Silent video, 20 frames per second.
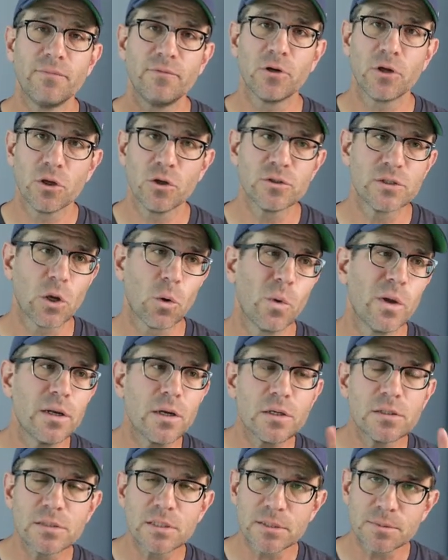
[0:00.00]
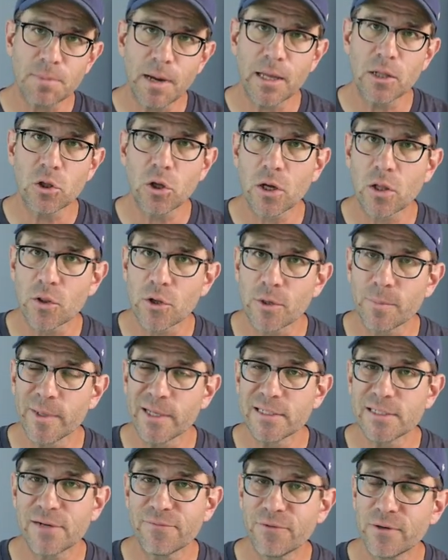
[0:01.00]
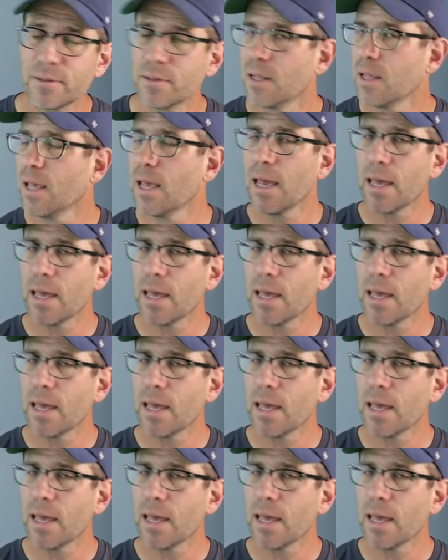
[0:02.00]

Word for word: If you're using Windows, this might look a little bit different.